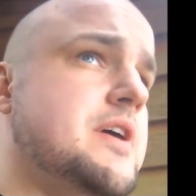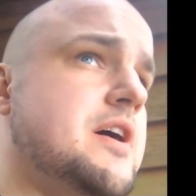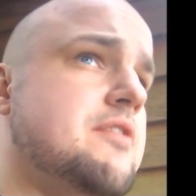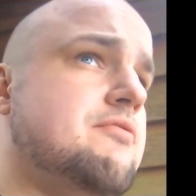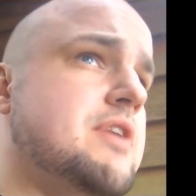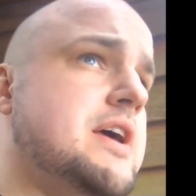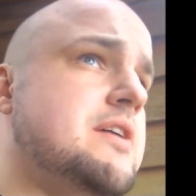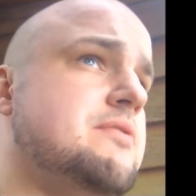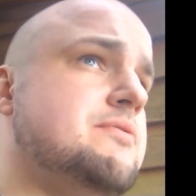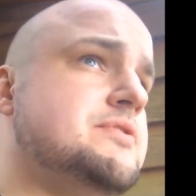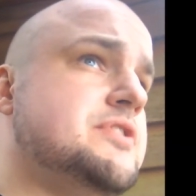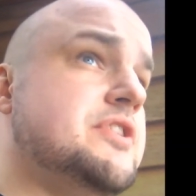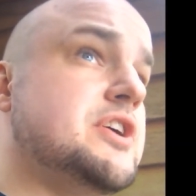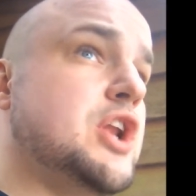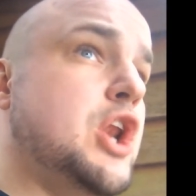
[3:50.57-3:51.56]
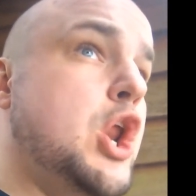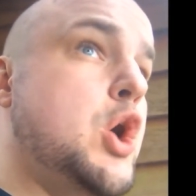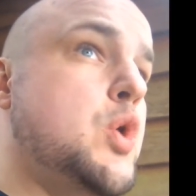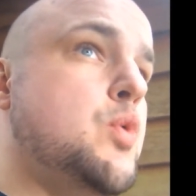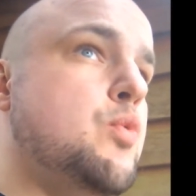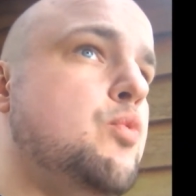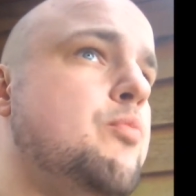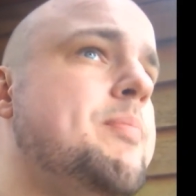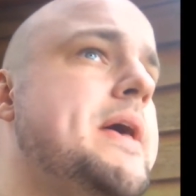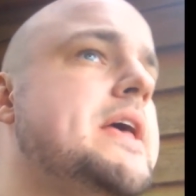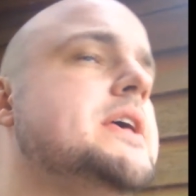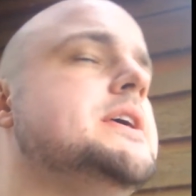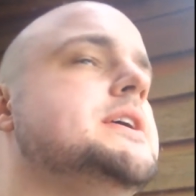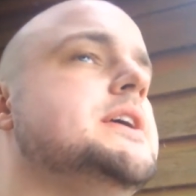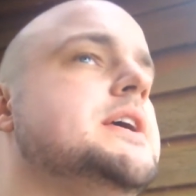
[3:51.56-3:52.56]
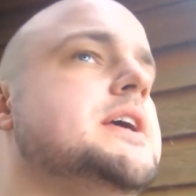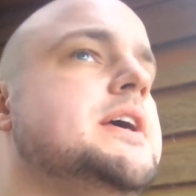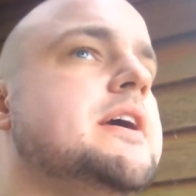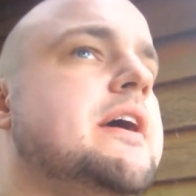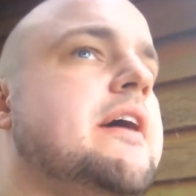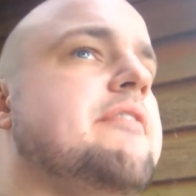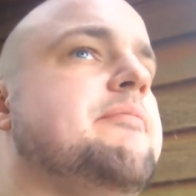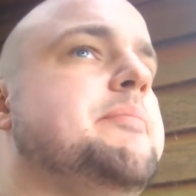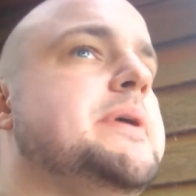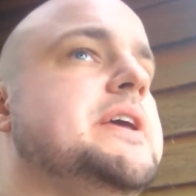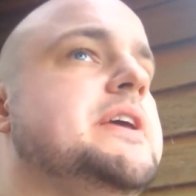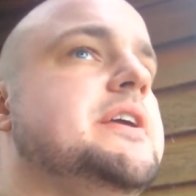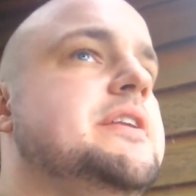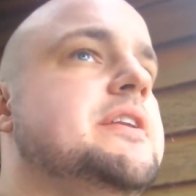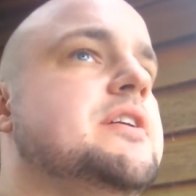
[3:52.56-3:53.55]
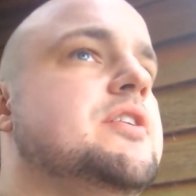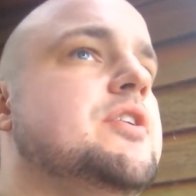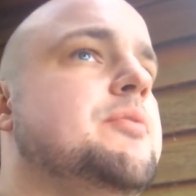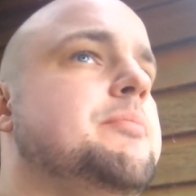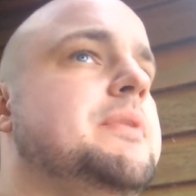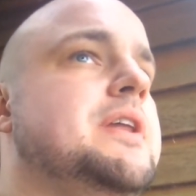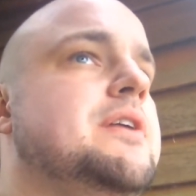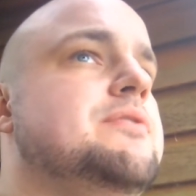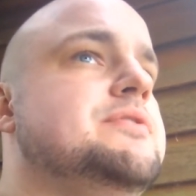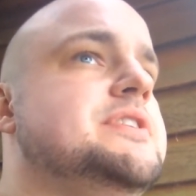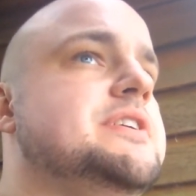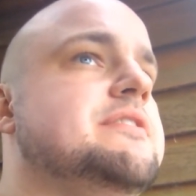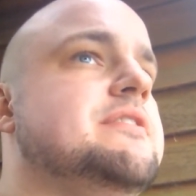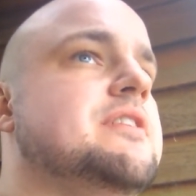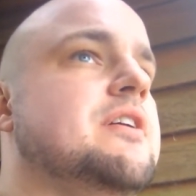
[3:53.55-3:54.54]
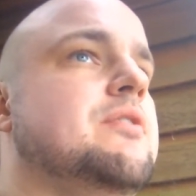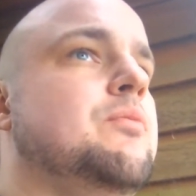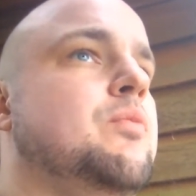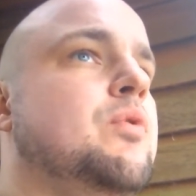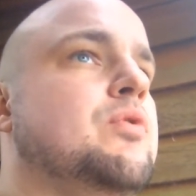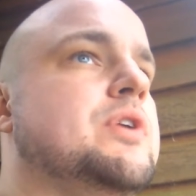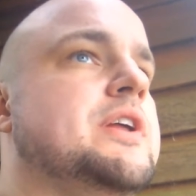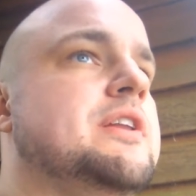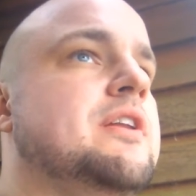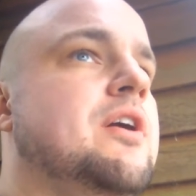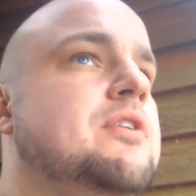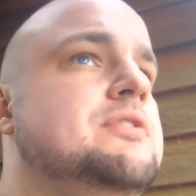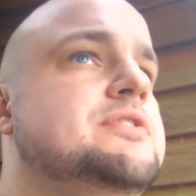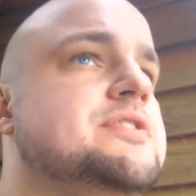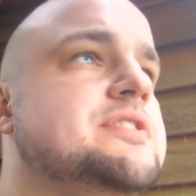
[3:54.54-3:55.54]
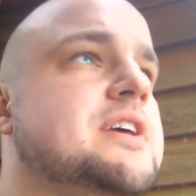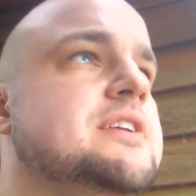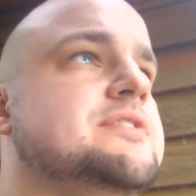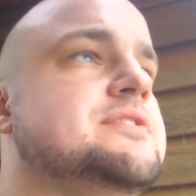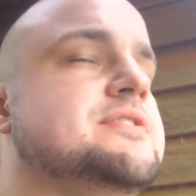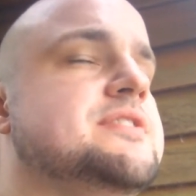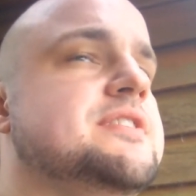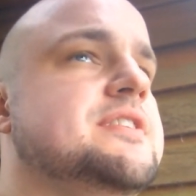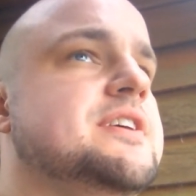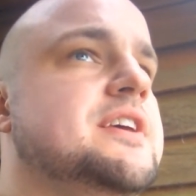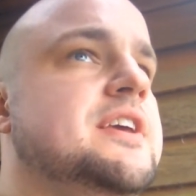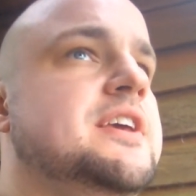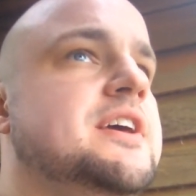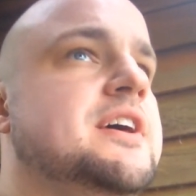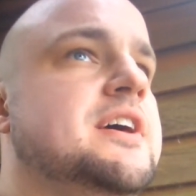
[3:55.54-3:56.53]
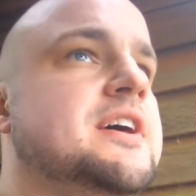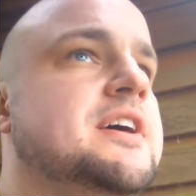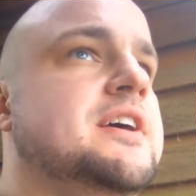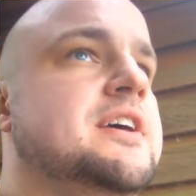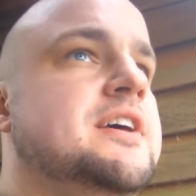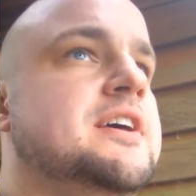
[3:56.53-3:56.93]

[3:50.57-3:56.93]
around the globe have been uploading walking logs, thanks to the